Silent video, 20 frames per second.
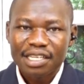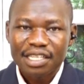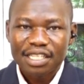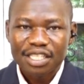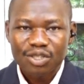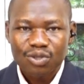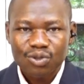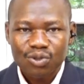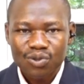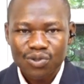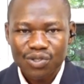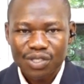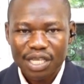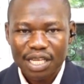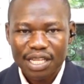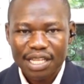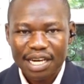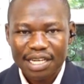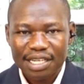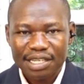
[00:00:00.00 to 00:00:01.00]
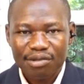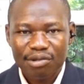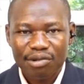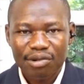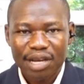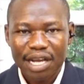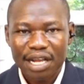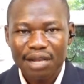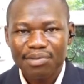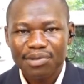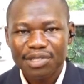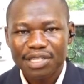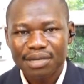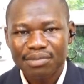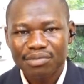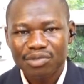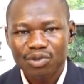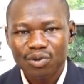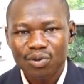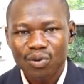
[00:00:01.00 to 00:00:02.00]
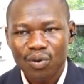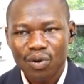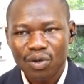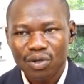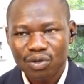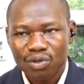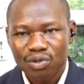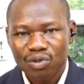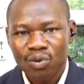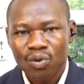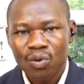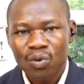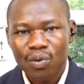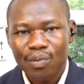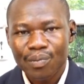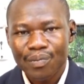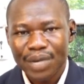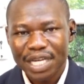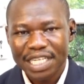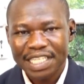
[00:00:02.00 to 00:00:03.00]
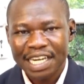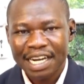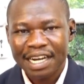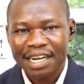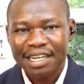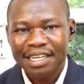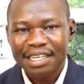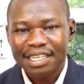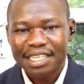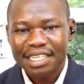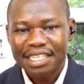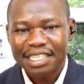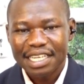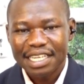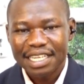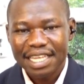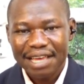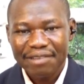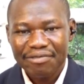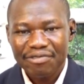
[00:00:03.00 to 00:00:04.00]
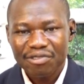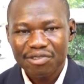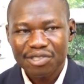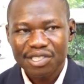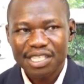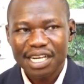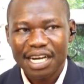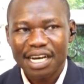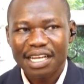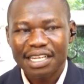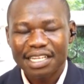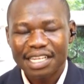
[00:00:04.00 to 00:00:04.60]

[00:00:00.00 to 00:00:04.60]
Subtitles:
issues that will help them to do better in the near future.